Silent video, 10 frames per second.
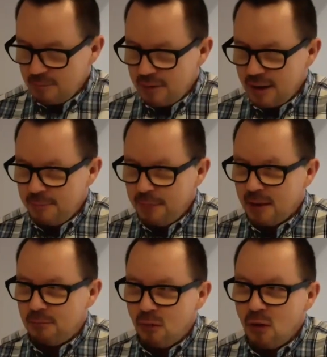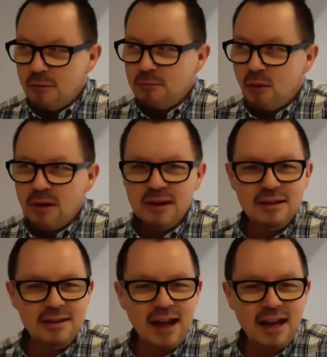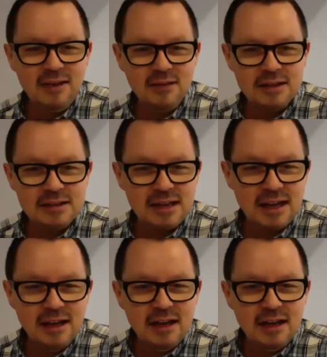But more importantly than that even is that